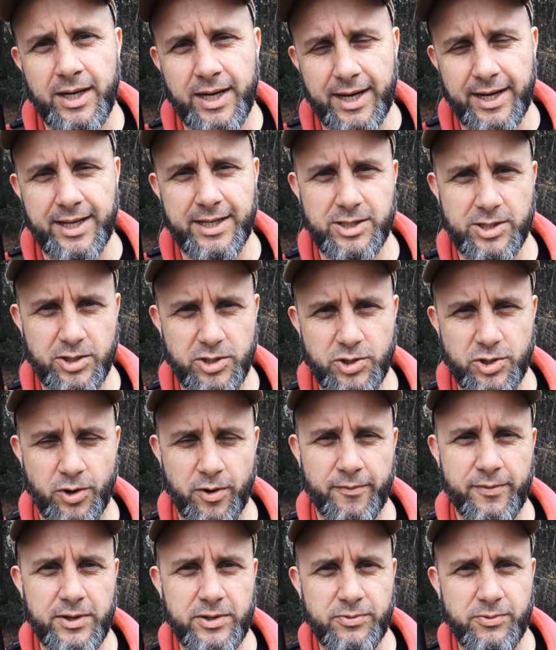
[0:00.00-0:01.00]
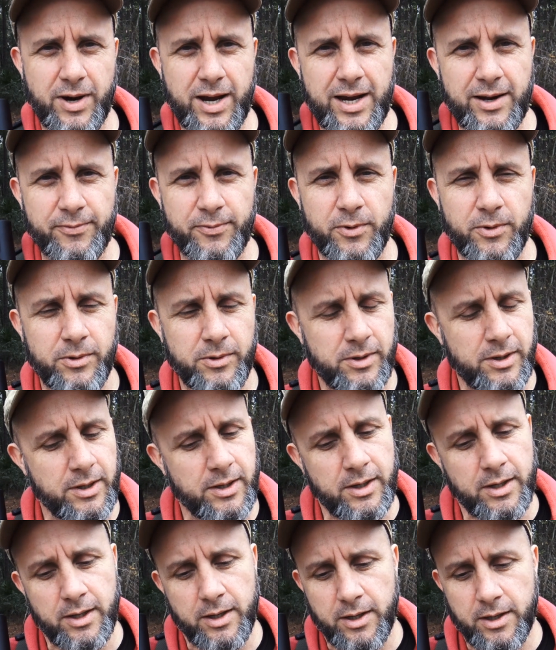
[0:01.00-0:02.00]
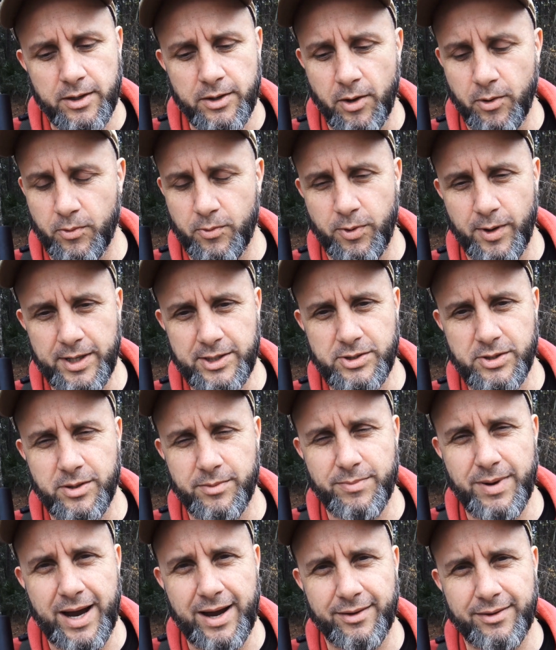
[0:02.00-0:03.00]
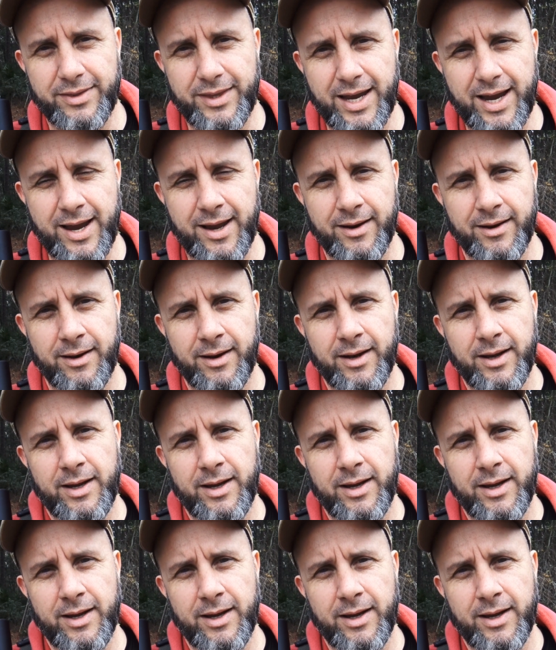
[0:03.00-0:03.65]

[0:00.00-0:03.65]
It is a service rifle, no question about that.